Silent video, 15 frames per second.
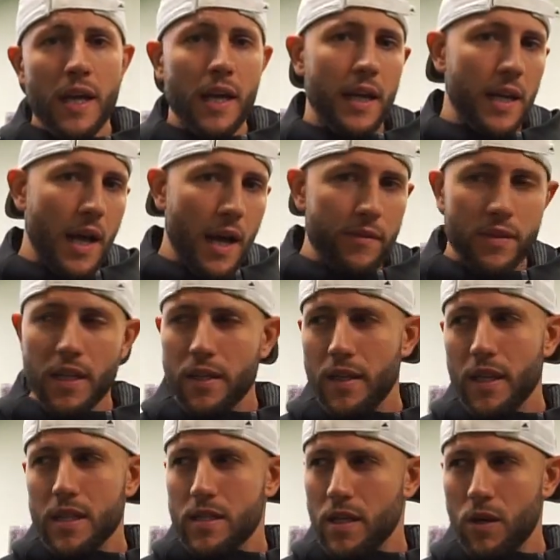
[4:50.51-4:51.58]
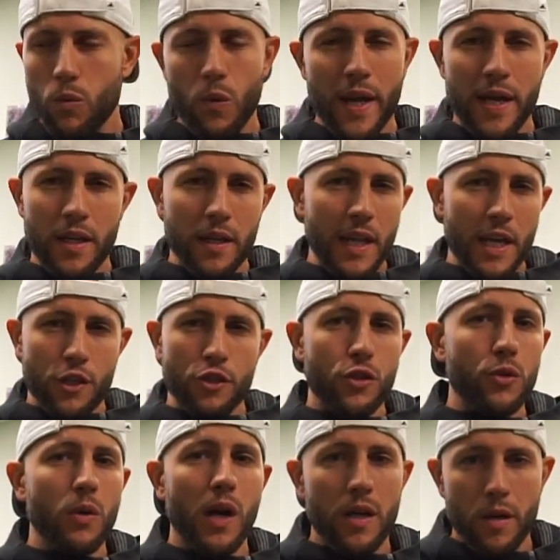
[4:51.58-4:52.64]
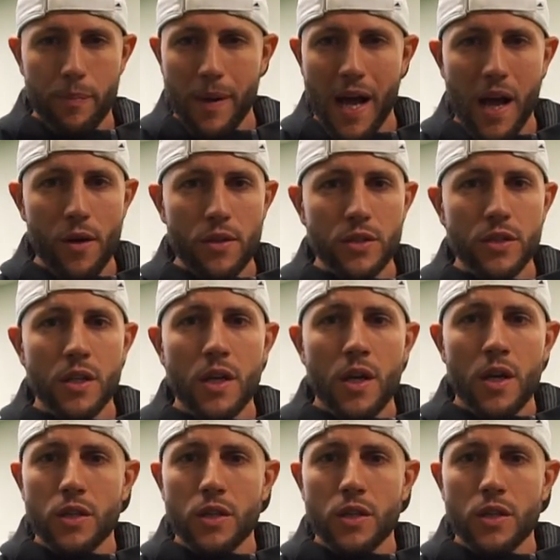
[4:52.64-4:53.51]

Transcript: and I did this at a weight at like 200 pounds.